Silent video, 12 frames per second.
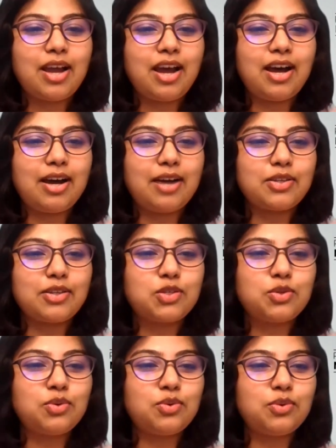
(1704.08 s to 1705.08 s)

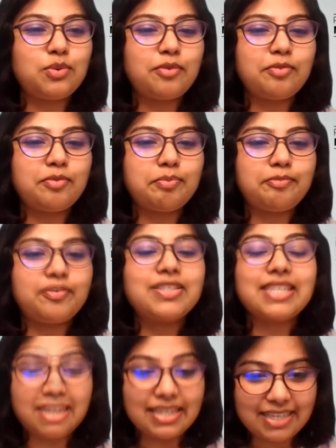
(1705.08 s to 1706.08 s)
To
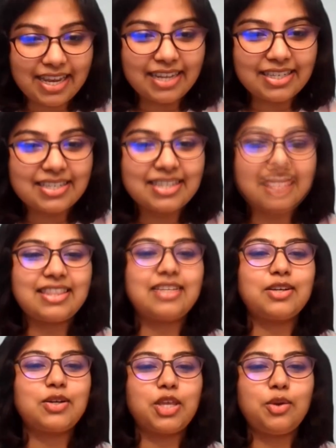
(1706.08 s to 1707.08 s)
facilitate
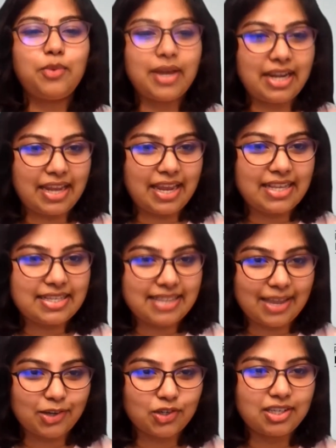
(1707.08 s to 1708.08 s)
the Q&A
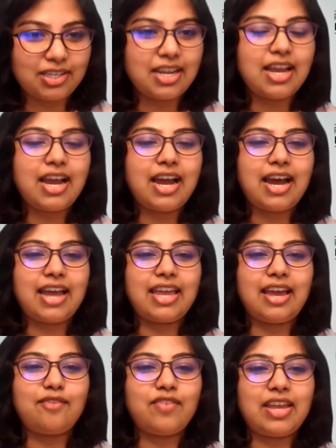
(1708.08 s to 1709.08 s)
section, I
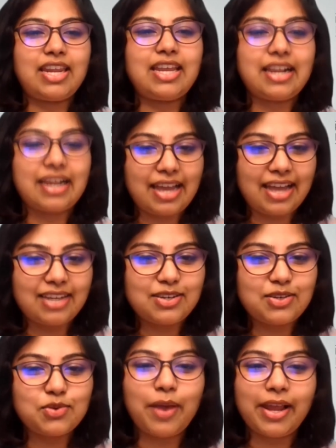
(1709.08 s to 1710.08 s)
am very glad
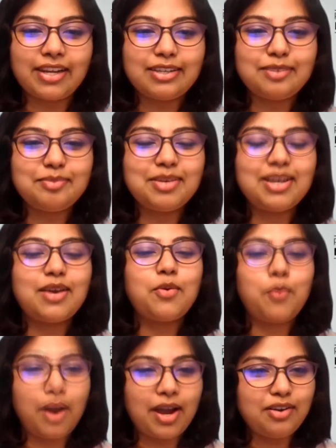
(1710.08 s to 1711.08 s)
to welcome
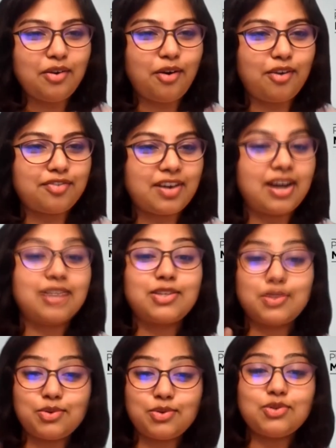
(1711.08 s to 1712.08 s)
one of our
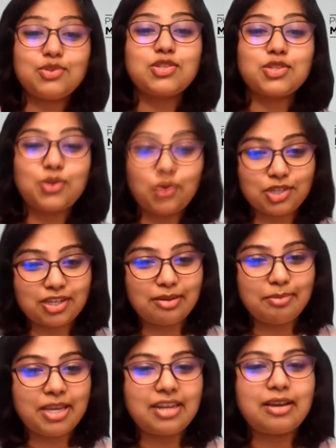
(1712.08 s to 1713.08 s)
two social
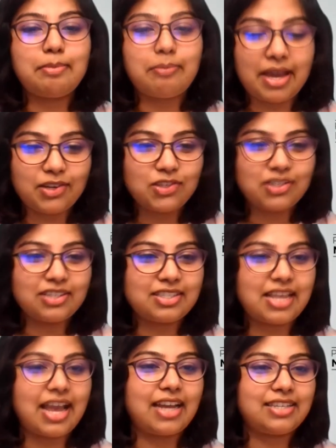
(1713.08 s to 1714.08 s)
media
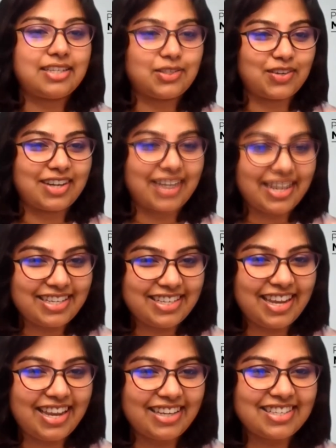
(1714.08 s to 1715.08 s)
managers at District
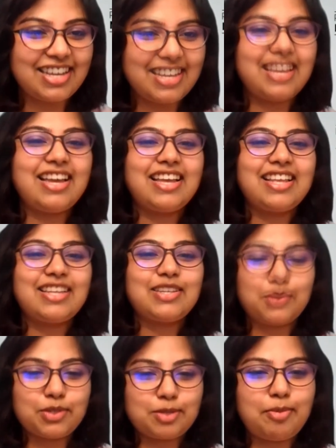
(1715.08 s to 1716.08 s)
98,
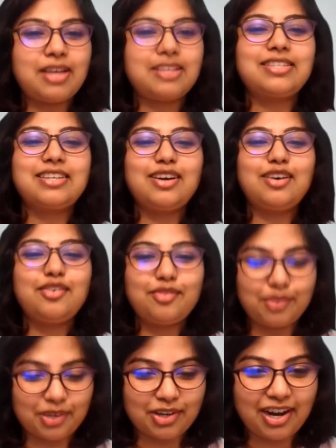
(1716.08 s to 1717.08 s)
Toastmaster
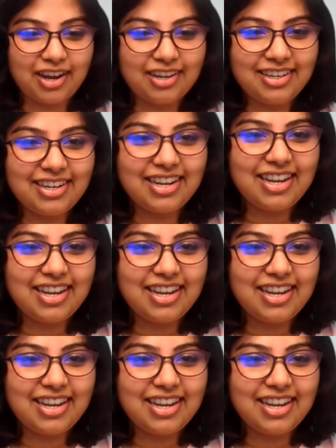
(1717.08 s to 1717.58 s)
Furkan.